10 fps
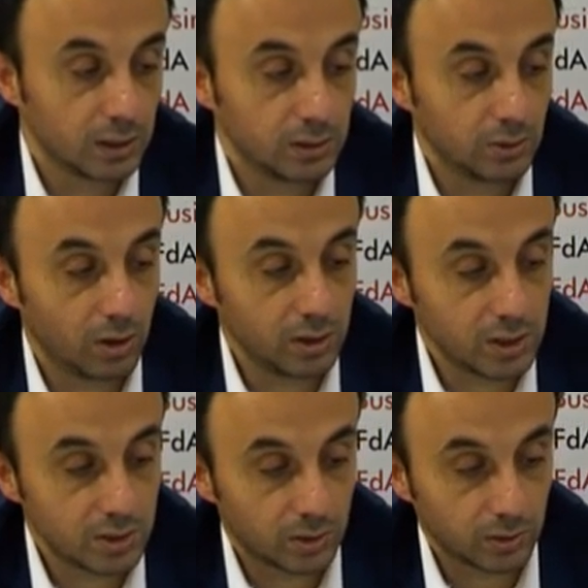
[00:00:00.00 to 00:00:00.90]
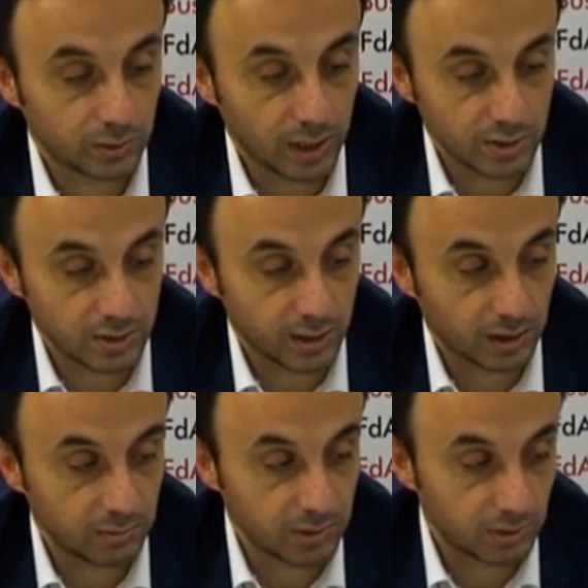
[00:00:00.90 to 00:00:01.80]
Don't use the contractions in
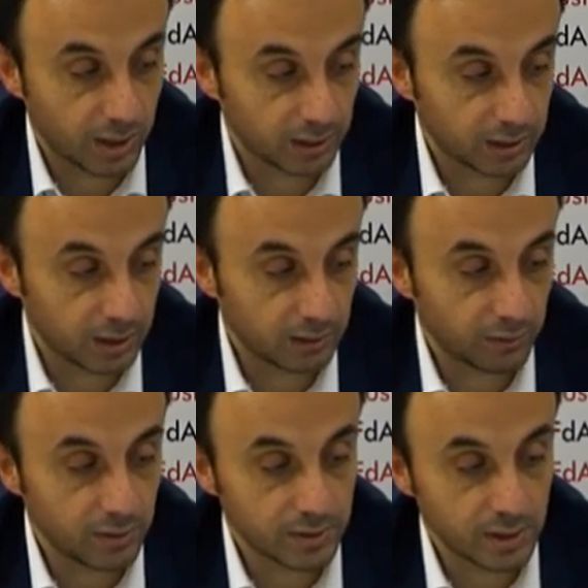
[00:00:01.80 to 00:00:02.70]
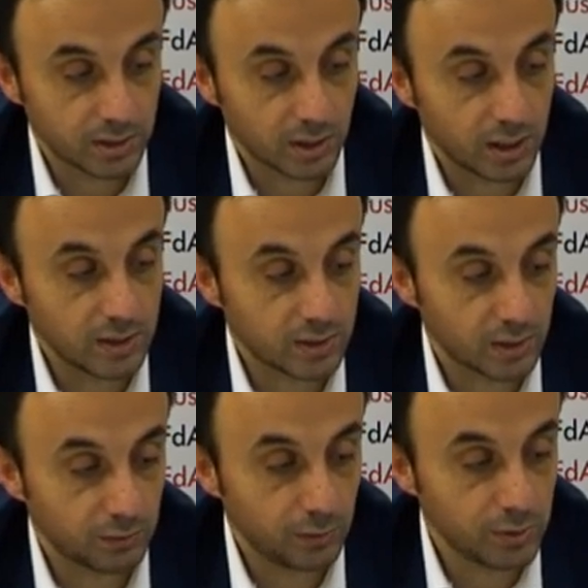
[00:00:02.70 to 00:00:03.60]
academic writing. For instance, instead
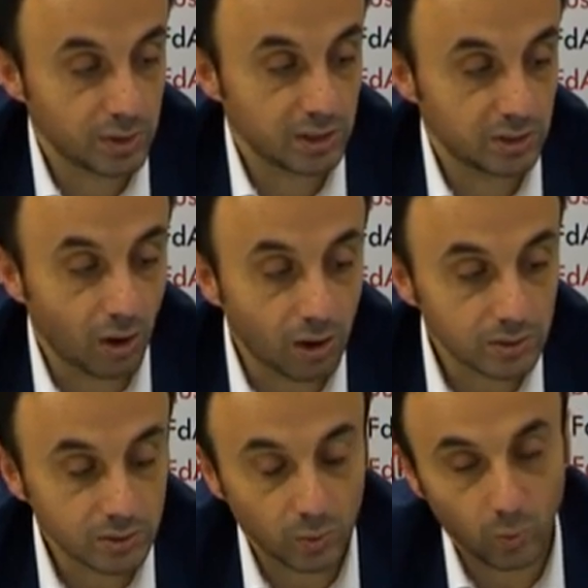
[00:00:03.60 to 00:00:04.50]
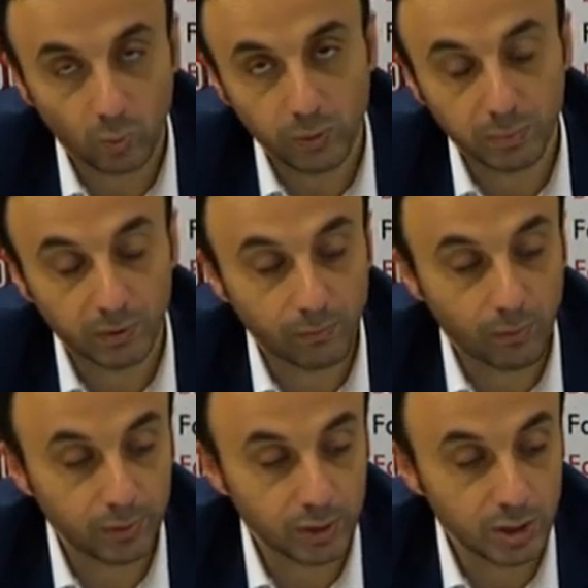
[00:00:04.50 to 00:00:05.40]
of using don't, we
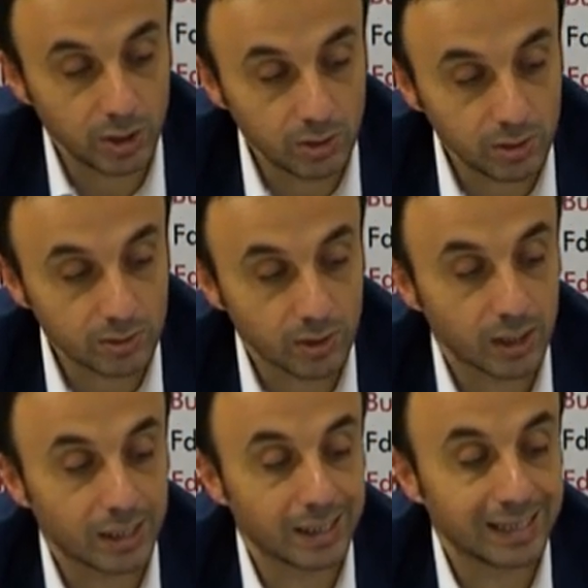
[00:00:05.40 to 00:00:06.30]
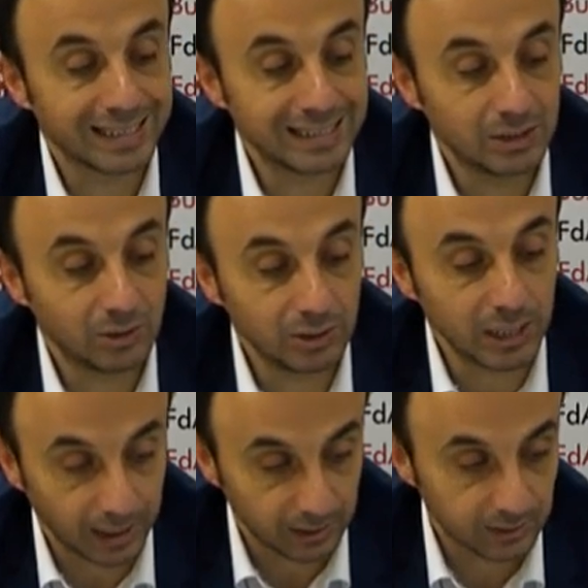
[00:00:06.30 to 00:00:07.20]
prefer to use do not.